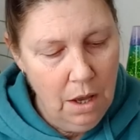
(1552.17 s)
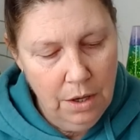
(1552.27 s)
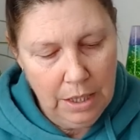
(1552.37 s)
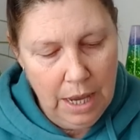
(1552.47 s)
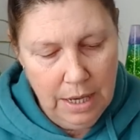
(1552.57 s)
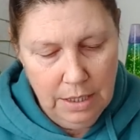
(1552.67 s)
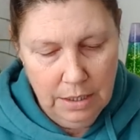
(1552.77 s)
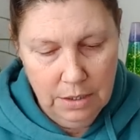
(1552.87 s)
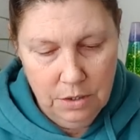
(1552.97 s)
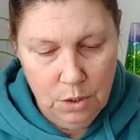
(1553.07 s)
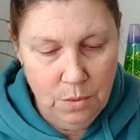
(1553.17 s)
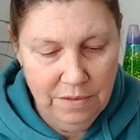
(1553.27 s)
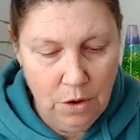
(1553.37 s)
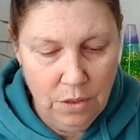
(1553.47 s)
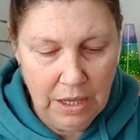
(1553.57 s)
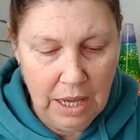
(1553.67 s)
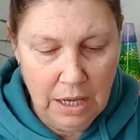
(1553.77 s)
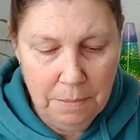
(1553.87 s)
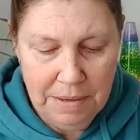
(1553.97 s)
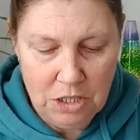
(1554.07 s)
Okay, so we've got the
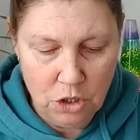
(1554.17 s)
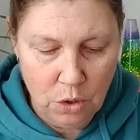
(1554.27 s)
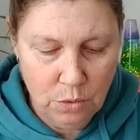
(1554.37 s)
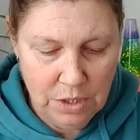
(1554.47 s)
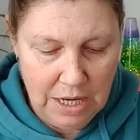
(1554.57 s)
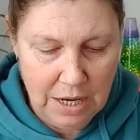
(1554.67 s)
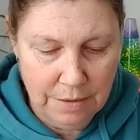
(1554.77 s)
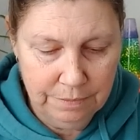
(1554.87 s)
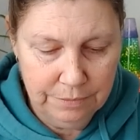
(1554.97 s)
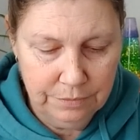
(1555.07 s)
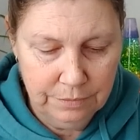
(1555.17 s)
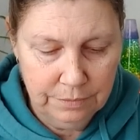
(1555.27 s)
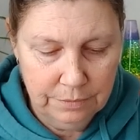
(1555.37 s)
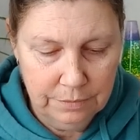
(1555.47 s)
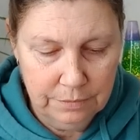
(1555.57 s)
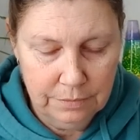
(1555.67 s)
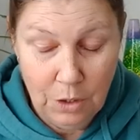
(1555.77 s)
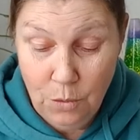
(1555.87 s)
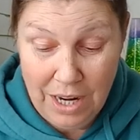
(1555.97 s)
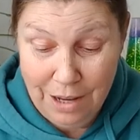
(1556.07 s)
King of Pentacles here.
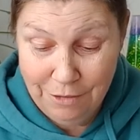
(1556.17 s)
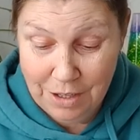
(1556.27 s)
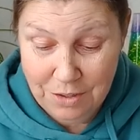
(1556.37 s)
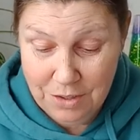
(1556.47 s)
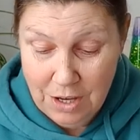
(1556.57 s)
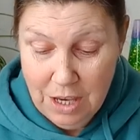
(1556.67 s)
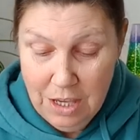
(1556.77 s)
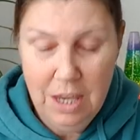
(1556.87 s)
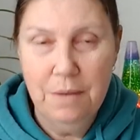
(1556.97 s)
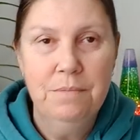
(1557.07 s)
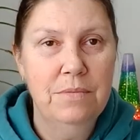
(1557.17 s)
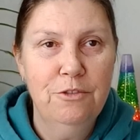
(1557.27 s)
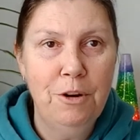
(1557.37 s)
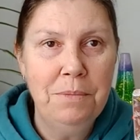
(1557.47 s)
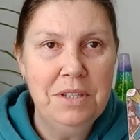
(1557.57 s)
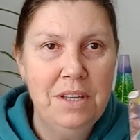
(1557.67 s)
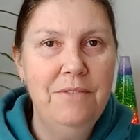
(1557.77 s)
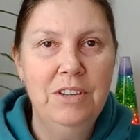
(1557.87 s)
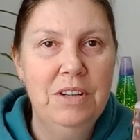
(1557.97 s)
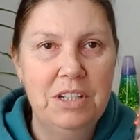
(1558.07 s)
Oh, I love this. Yeah, from the
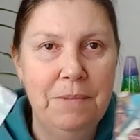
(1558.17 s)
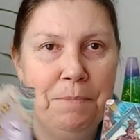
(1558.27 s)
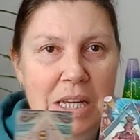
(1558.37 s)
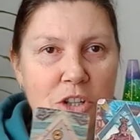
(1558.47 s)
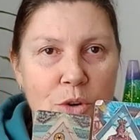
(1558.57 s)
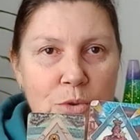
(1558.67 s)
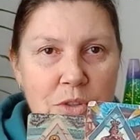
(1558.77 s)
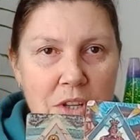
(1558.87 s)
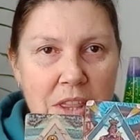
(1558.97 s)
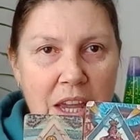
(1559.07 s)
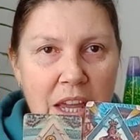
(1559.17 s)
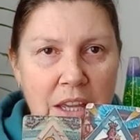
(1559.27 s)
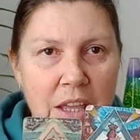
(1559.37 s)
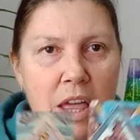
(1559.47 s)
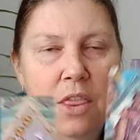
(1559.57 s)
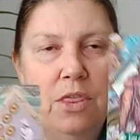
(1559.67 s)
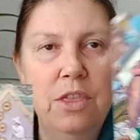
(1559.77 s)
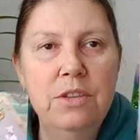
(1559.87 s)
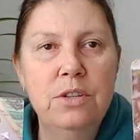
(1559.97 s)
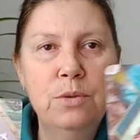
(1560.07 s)
Seven of Pentacles to the King.
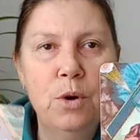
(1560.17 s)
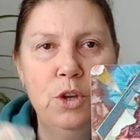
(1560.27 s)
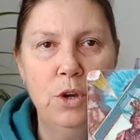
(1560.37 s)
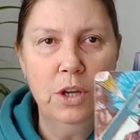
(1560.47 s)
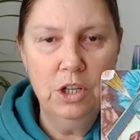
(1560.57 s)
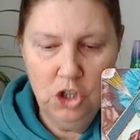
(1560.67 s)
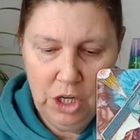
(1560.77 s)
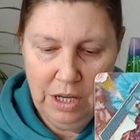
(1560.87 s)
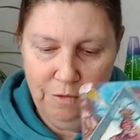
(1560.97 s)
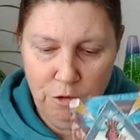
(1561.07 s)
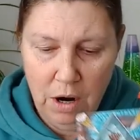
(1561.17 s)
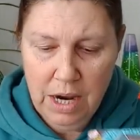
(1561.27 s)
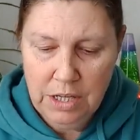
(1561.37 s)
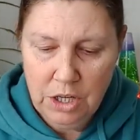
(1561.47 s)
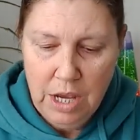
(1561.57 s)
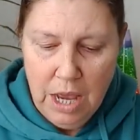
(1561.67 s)
This is what you can achieve, right?